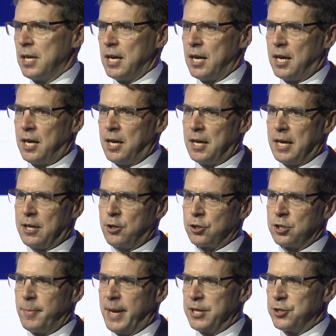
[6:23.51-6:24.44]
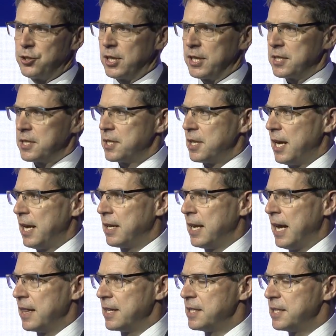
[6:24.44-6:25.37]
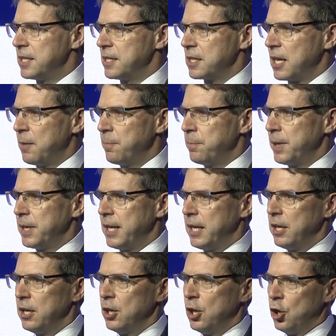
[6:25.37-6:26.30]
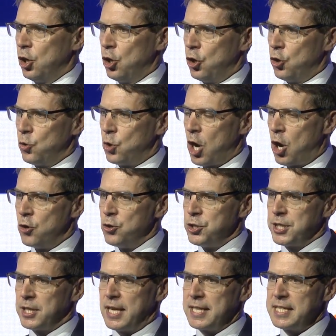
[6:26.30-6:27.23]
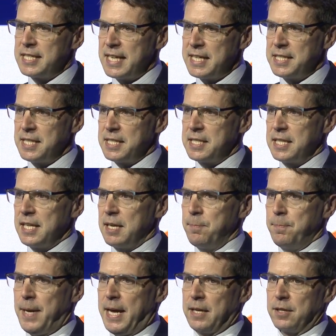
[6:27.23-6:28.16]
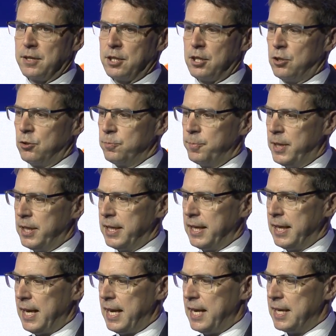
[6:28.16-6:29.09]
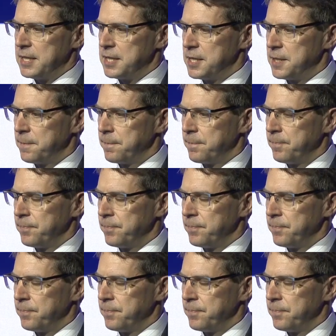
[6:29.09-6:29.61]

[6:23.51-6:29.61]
econometrics analysis company who goes and assesses the impact that gold mining has.